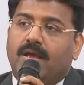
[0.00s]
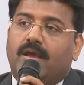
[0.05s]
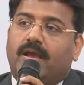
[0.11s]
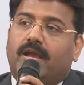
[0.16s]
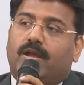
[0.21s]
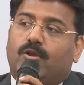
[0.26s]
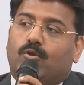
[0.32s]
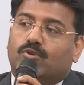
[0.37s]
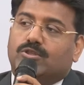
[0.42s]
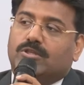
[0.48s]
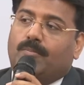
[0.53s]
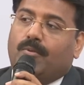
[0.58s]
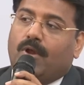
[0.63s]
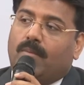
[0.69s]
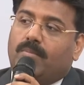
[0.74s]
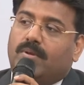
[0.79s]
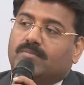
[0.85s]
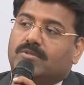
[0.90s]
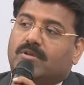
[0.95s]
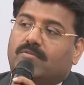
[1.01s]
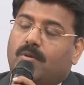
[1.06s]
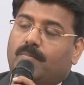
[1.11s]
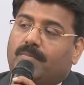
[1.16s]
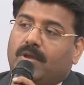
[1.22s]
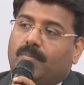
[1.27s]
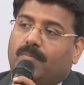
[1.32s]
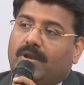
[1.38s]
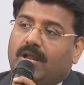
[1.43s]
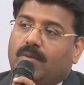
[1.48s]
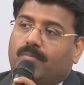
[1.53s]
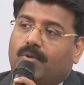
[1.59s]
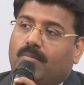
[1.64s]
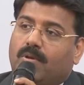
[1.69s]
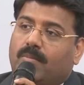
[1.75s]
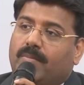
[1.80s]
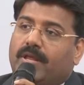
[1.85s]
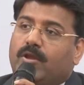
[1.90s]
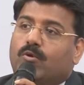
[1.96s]
he knows the problems of the people, and
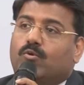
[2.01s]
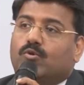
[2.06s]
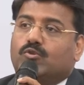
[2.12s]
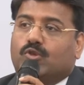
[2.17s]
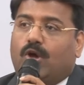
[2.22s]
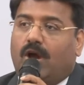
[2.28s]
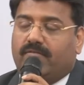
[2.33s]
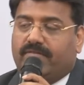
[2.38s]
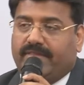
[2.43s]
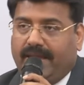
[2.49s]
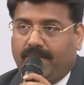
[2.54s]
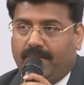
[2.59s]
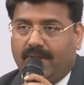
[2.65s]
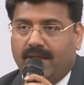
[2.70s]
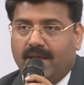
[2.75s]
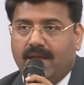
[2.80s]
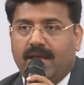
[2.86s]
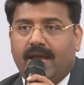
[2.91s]
probably he could solve them